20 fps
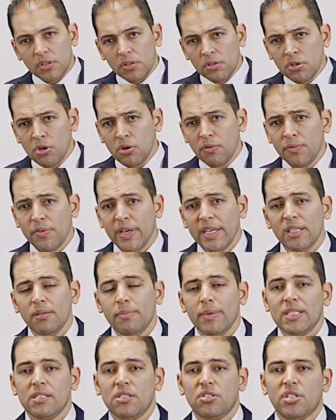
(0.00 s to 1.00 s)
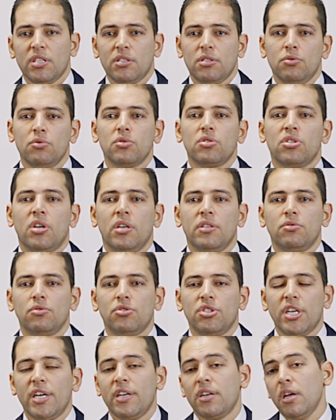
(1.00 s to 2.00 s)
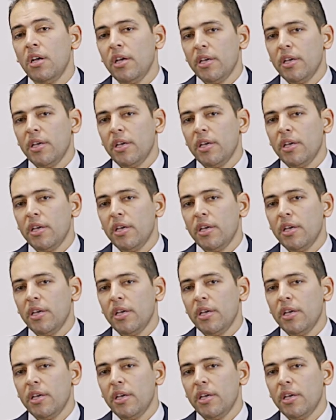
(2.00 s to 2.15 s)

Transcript: Convey the message that you try to share